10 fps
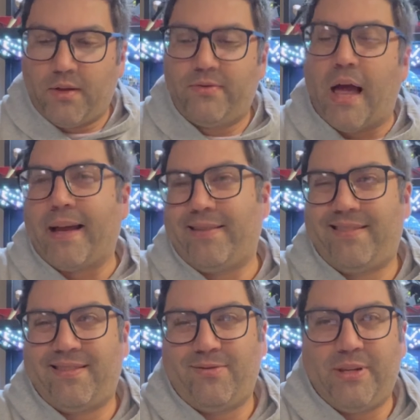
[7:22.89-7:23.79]
I
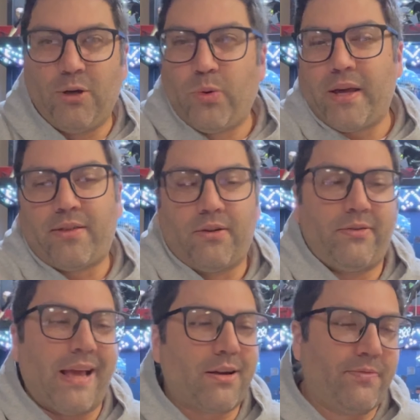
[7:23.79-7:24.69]
guess, deal with or
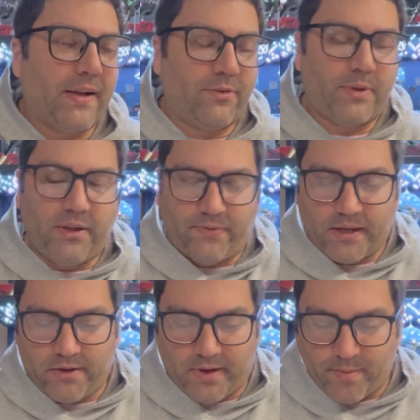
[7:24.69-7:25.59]
sacrifice with these
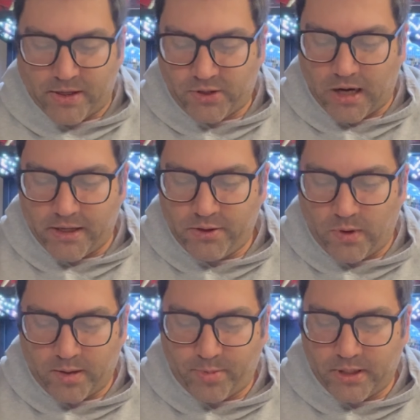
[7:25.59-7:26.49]
figures. I'm not sure how you'd
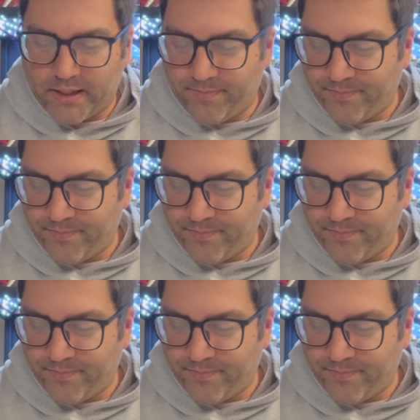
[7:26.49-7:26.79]
want to put it.